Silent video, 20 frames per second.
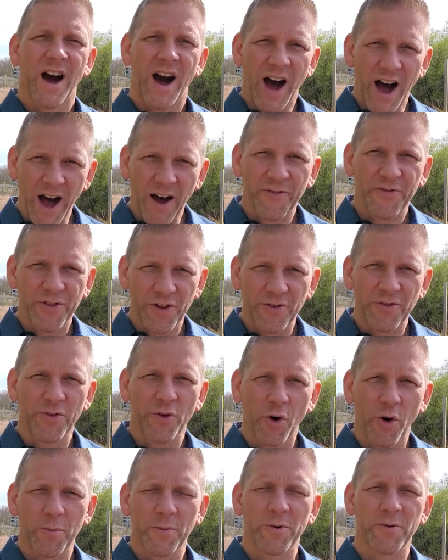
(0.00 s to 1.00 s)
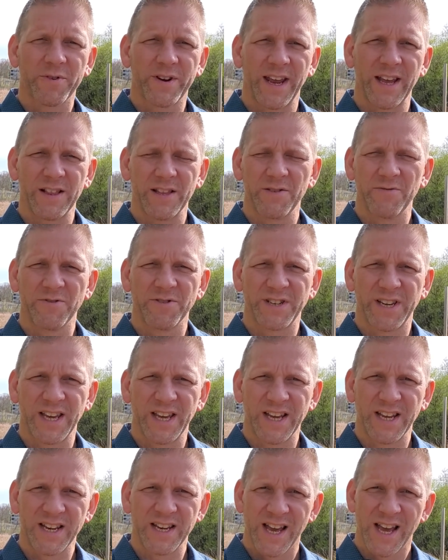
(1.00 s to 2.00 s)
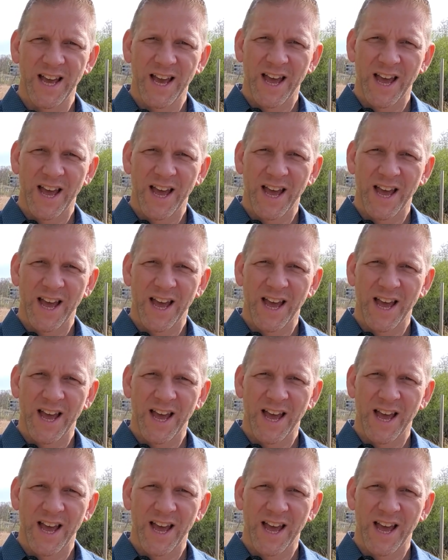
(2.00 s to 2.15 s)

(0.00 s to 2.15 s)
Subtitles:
off their normal daily routine,